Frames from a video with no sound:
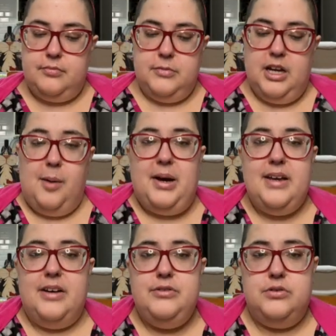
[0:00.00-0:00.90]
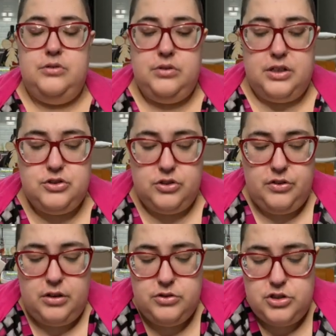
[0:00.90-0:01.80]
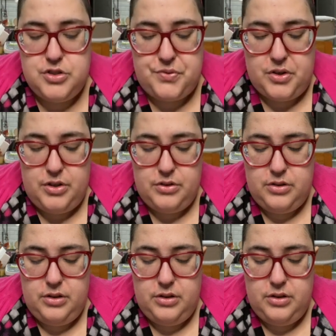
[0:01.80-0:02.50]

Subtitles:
I might have to do a journal just for